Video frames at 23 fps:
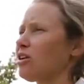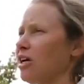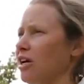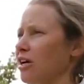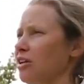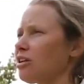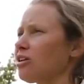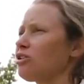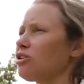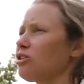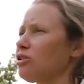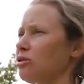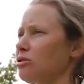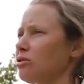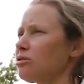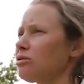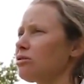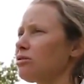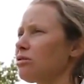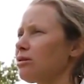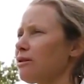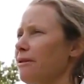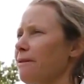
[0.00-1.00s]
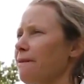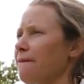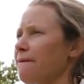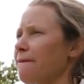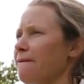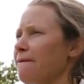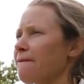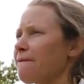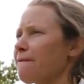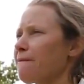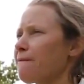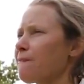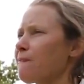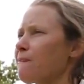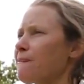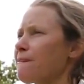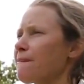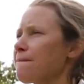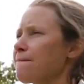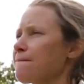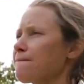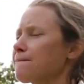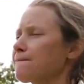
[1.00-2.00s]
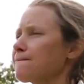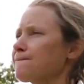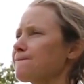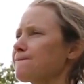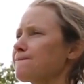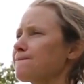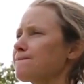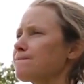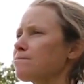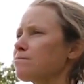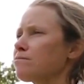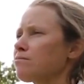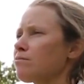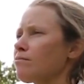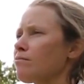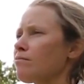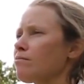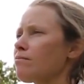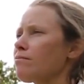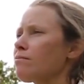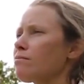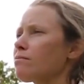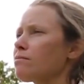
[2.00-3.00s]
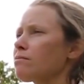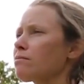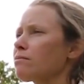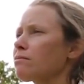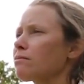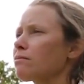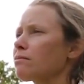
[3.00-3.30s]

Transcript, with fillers: place was just some of my personal experience growing